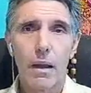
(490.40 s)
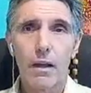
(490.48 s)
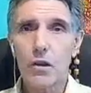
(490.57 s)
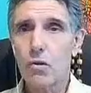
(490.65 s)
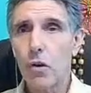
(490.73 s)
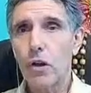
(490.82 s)

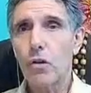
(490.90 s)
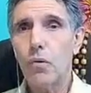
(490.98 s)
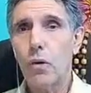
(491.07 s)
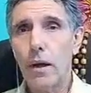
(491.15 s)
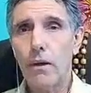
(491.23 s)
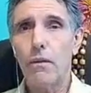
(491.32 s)
is going
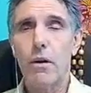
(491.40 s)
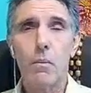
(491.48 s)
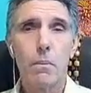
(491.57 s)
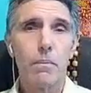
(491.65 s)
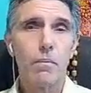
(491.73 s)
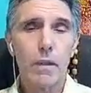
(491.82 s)
to have
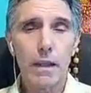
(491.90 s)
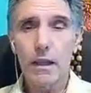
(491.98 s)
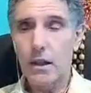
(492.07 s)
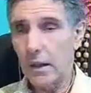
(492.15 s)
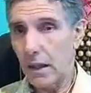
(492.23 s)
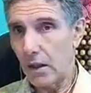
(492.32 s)

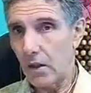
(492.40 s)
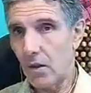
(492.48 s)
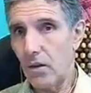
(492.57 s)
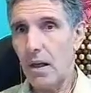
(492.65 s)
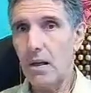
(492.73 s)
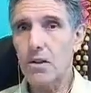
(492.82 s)

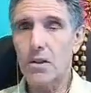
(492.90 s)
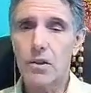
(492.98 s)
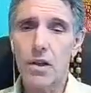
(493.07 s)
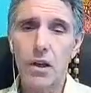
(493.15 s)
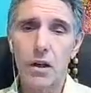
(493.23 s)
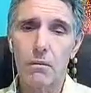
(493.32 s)
that
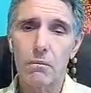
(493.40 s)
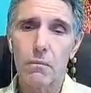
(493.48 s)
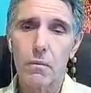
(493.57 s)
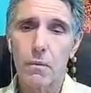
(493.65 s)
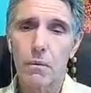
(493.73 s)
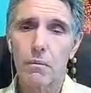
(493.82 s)
does
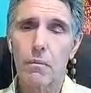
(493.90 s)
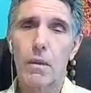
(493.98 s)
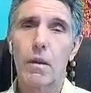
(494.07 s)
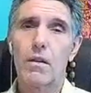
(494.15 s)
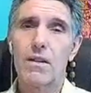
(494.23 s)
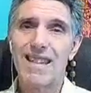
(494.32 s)

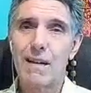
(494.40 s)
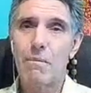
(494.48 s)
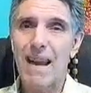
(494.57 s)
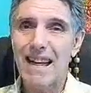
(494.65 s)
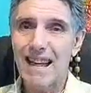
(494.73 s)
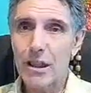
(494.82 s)

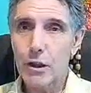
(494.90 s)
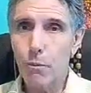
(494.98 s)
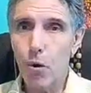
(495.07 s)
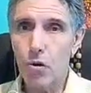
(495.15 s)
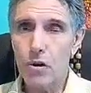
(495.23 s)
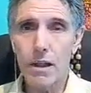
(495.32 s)
demanding
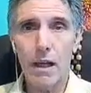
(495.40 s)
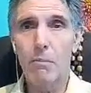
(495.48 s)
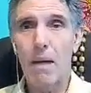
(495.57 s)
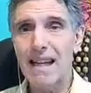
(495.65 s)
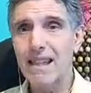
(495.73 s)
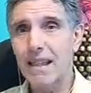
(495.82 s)
sports
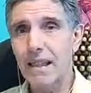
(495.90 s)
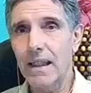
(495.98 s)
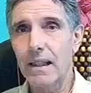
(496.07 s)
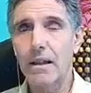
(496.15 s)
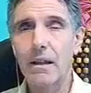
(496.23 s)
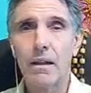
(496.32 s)
like
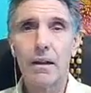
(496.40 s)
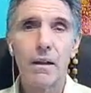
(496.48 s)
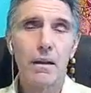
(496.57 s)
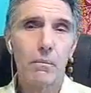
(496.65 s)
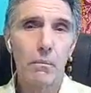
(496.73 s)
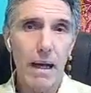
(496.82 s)
bicycling,
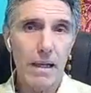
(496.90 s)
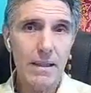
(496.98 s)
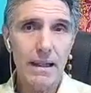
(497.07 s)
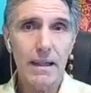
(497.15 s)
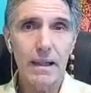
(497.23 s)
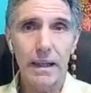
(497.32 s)

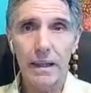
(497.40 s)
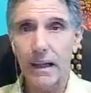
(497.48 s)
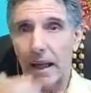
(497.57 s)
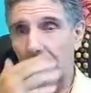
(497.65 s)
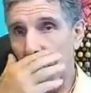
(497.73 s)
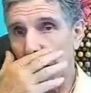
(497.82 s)

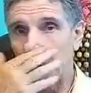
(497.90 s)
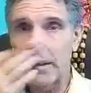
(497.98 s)
like